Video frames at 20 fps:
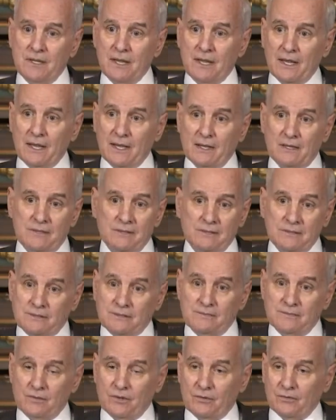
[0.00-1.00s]
and
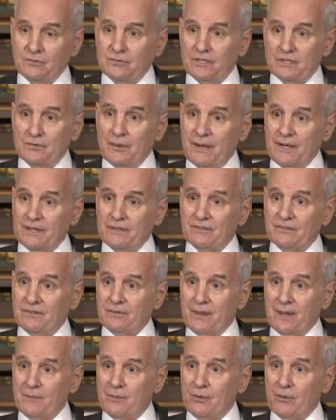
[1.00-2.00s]
you know, debate it from
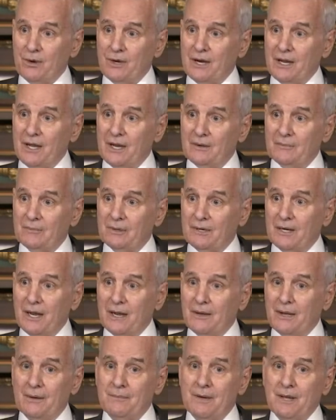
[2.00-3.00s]
that point on.
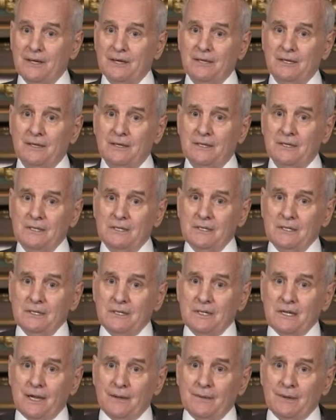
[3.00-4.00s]
But I'm not going
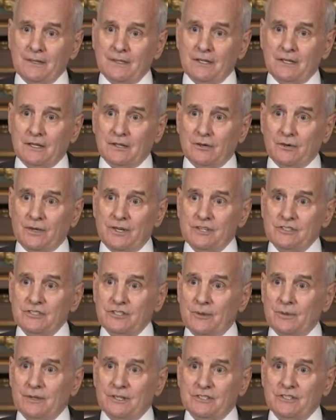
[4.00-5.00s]
to agree to
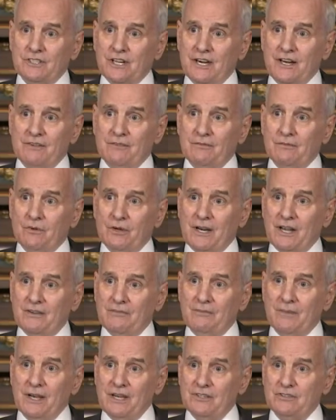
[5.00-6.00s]
something that's going to would have
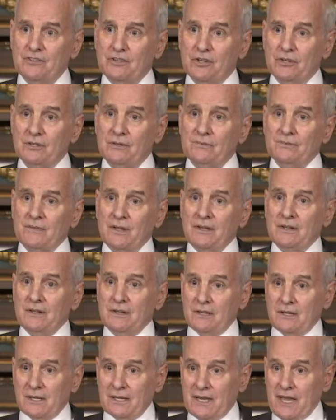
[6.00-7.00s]
major
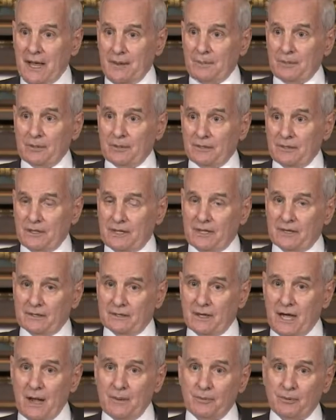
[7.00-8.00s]
capital
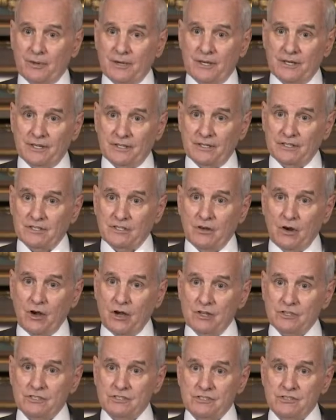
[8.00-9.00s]
and operating
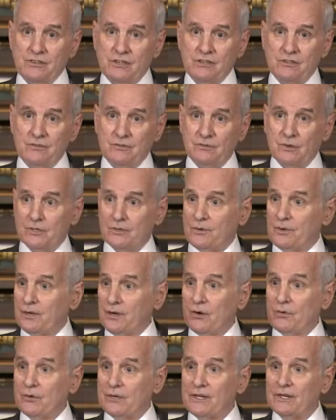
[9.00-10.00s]
costs when we
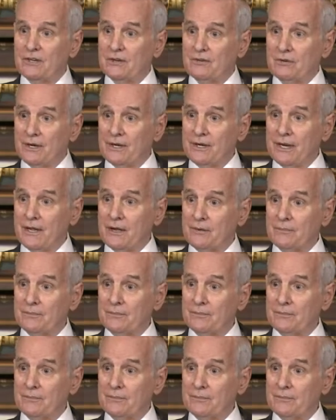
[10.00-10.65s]
don't need it right now.